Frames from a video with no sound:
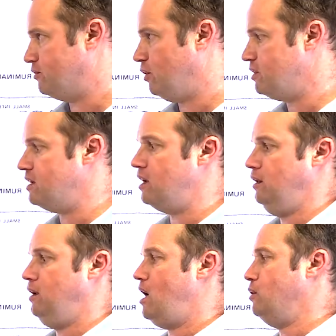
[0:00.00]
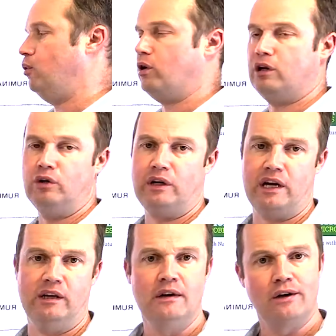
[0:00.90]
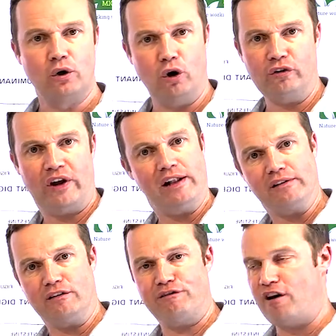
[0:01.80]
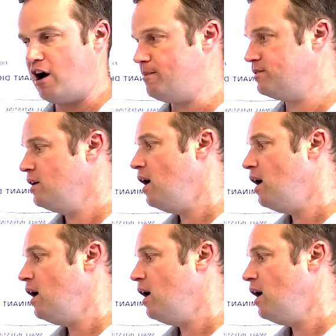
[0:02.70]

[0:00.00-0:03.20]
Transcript: So I did a lot of work looking at gut health on farms